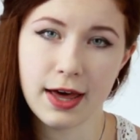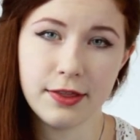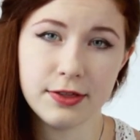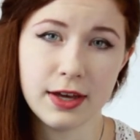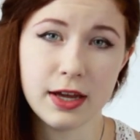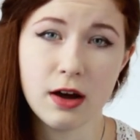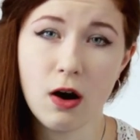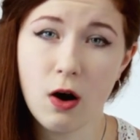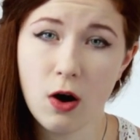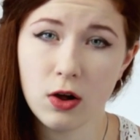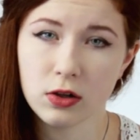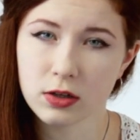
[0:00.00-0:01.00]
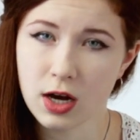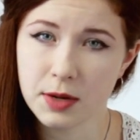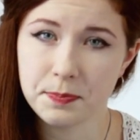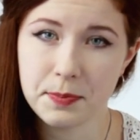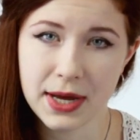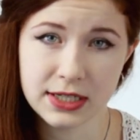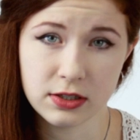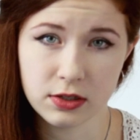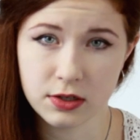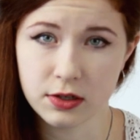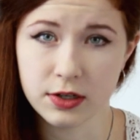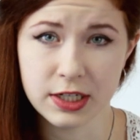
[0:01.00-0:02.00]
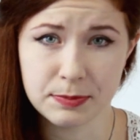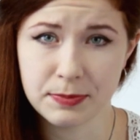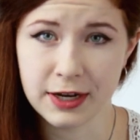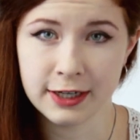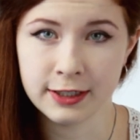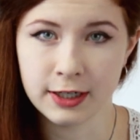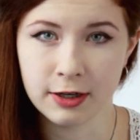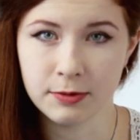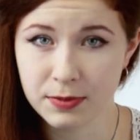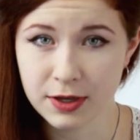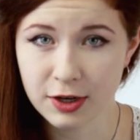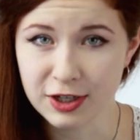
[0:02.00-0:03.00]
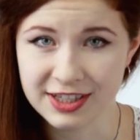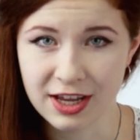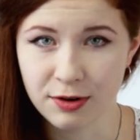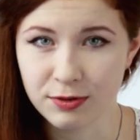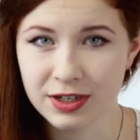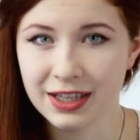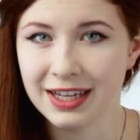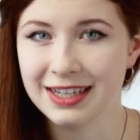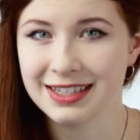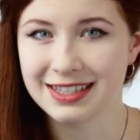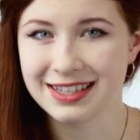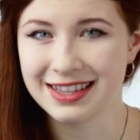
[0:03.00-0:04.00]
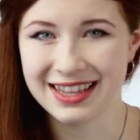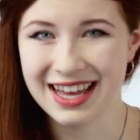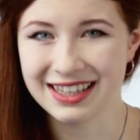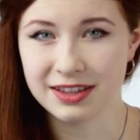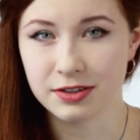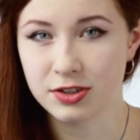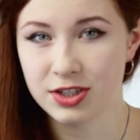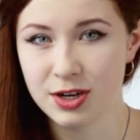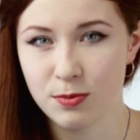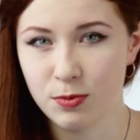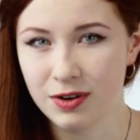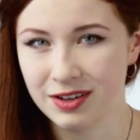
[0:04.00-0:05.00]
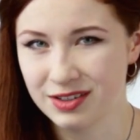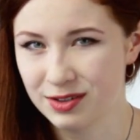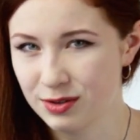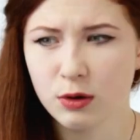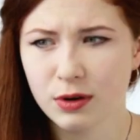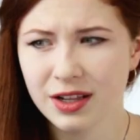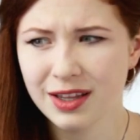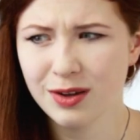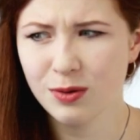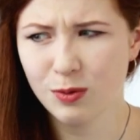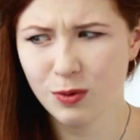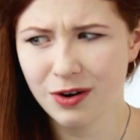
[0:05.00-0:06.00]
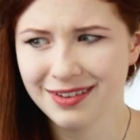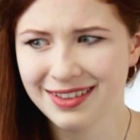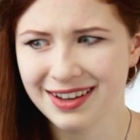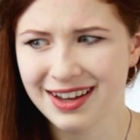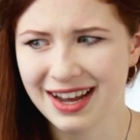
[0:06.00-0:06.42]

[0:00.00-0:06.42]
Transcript: And they all got better gurdies by now, because they realized that the cheap ones really weren't the